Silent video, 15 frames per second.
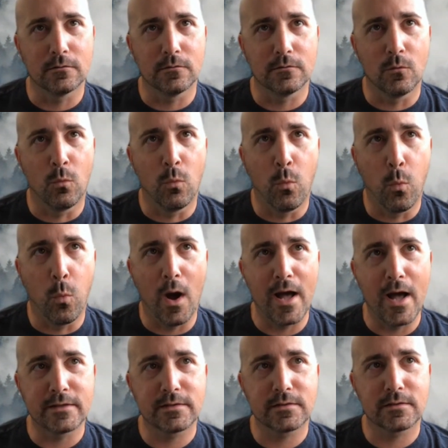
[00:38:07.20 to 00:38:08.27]

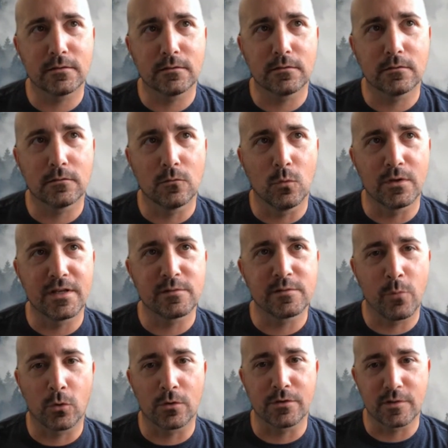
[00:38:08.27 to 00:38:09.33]
what is
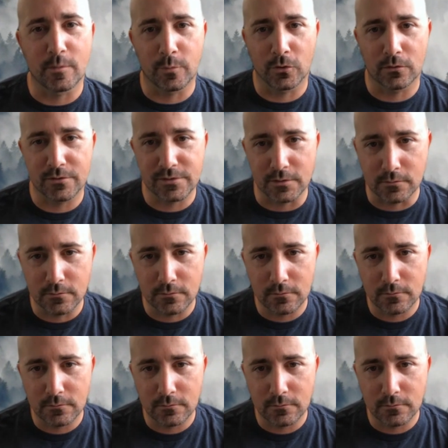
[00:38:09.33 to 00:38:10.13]
important to the person,